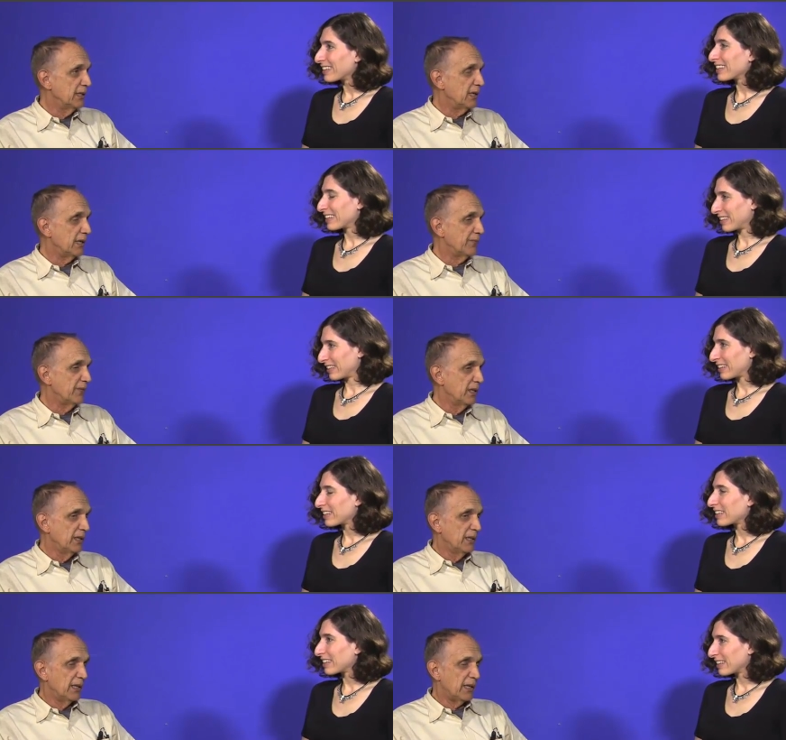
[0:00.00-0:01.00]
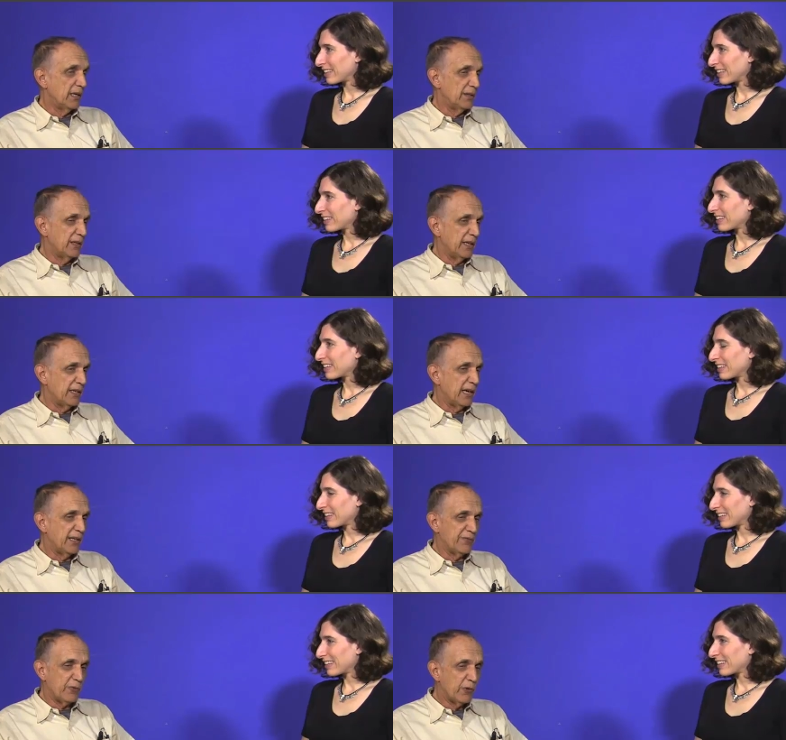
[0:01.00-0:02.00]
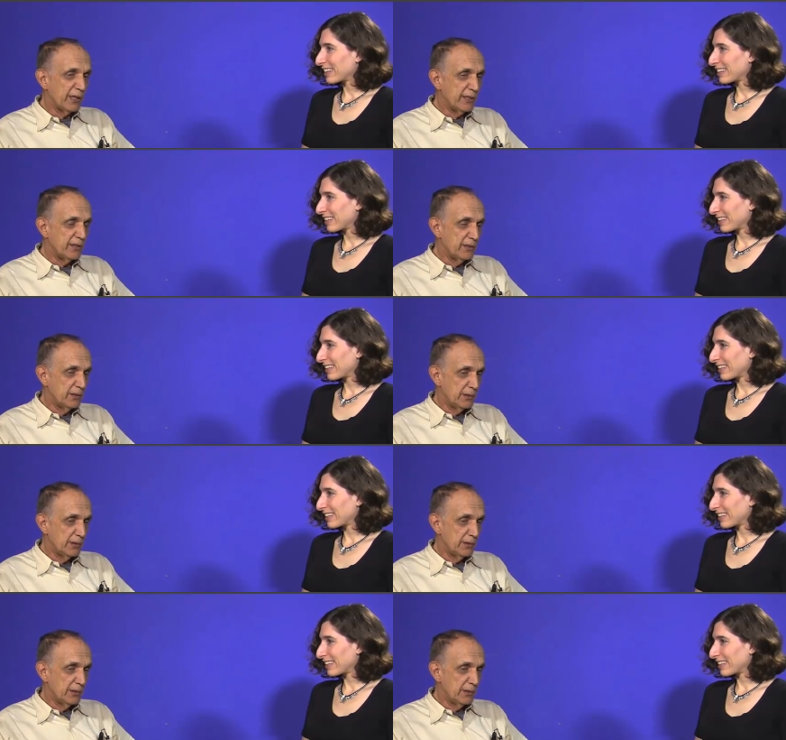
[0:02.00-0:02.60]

Speaker 1: Uh, uh and I avoid,